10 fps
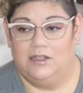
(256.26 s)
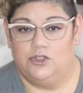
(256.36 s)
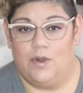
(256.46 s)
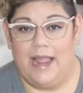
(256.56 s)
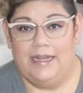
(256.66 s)

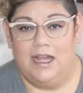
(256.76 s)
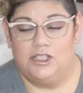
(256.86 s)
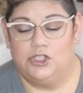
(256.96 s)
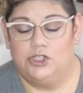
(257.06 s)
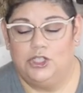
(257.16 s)
try not
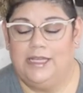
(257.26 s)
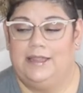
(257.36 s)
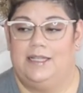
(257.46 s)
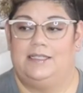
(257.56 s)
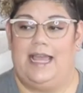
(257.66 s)
to look at
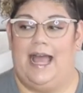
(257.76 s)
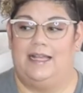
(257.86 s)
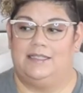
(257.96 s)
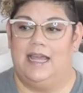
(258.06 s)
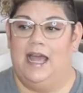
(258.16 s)
this
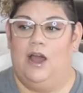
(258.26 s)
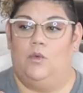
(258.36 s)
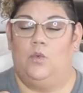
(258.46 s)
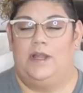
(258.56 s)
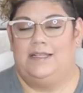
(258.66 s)
as
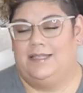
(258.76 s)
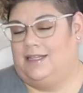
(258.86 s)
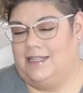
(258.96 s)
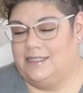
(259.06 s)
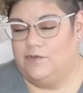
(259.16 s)
what is in
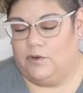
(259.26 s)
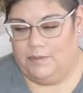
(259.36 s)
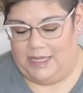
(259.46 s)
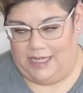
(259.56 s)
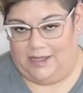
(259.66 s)
this for
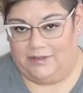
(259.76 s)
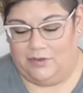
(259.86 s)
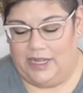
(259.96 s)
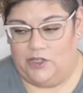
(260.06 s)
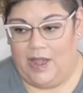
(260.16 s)
me,
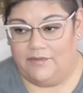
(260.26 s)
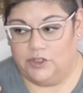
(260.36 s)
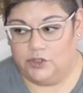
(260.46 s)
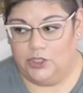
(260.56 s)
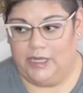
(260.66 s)
right? You have to
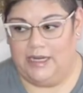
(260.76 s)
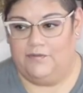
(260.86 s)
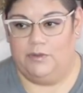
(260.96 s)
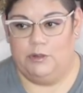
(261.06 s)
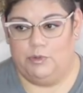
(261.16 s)
look at it
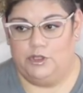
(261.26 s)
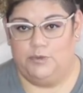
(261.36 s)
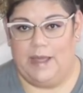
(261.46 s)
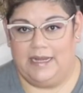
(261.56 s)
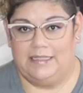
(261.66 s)
from the
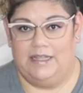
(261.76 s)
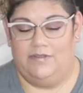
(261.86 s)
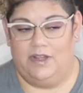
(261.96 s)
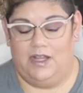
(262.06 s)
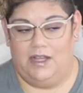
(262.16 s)

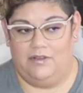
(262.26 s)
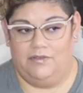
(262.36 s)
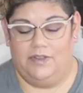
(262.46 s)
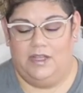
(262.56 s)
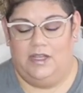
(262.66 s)
perspective of,
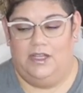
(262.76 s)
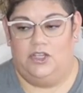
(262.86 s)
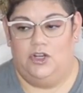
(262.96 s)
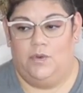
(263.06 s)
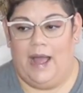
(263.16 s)

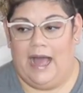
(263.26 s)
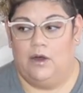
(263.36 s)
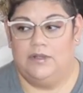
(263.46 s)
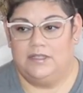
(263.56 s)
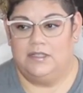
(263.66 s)
you know,
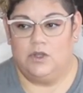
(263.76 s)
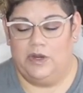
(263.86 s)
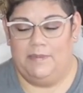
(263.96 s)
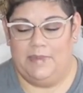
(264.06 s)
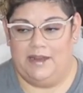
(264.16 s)
how is this going
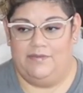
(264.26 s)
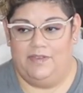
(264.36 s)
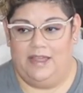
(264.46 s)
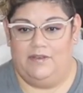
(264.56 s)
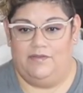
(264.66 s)
to
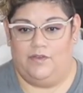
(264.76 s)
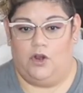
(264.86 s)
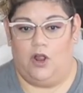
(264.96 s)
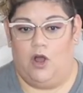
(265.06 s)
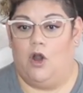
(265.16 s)
benefit
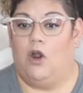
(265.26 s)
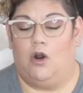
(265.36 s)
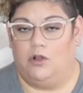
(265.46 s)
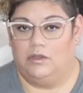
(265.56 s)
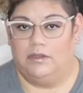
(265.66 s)
for
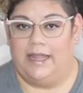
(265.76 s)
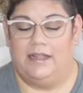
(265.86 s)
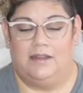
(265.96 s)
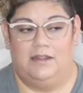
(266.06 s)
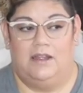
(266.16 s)
all?
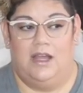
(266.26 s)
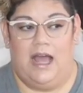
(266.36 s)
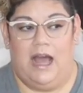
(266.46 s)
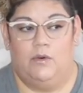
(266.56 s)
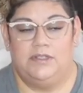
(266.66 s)
Like,
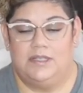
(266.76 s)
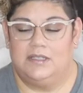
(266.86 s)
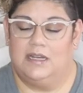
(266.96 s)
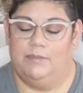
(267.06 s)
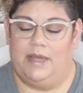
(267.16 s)
how is this
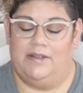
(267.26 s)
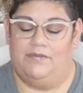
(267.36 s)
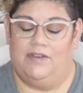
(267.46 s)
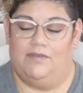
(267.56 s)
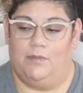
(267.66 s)
going to
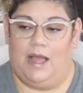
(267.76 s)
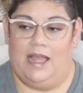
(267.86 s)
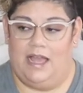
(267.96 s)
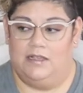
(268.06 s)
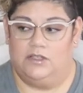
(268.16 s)
benefit for my
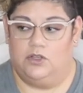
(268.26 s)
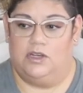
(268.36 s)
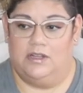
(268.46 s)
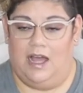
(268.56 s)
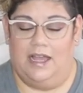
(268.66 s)
highest good
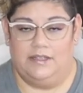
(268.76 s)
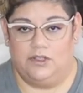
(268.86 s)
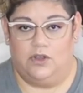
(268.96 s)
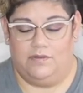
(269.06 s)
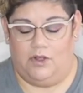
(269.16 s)
and the
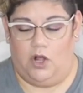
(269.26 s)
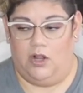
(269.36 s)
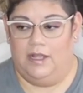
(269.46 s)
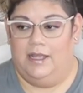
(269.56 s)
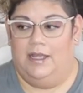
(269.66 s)
highest good of
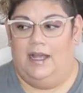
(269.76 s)
all?